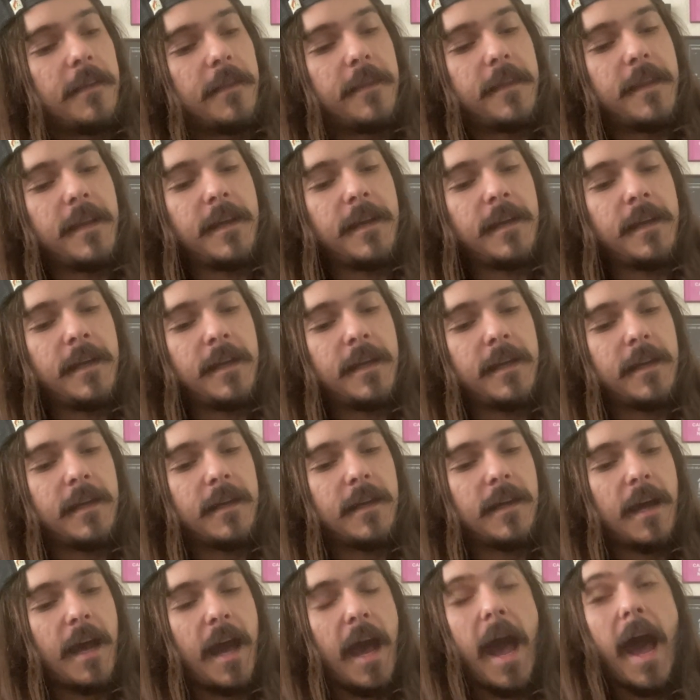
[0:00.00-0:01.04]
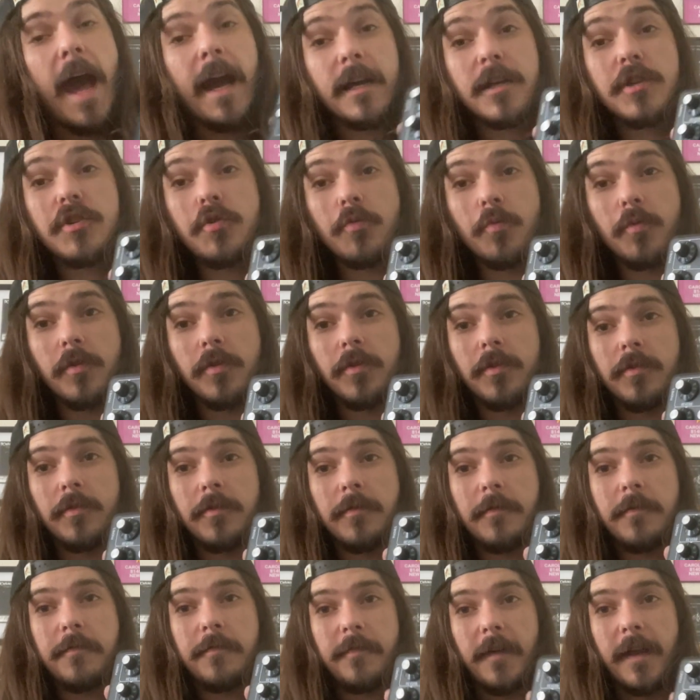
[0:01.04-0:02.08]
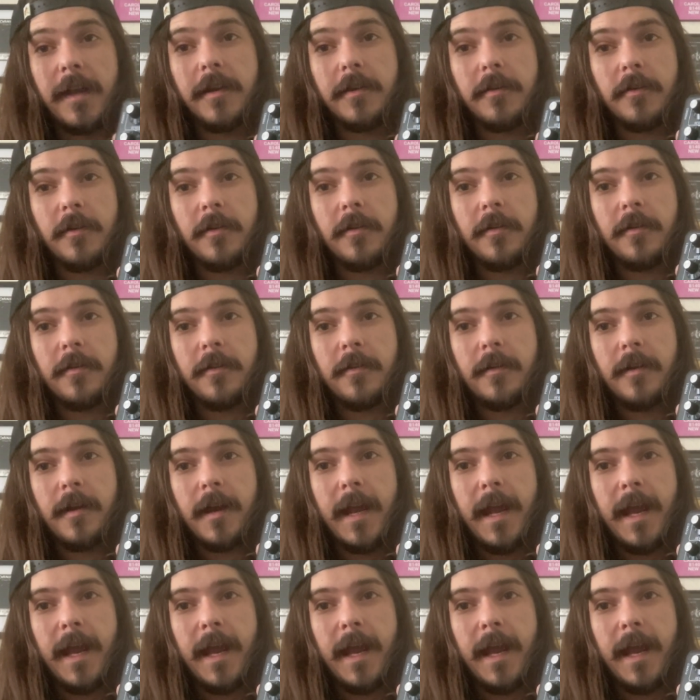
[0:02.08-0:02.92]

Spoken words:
The actual Fender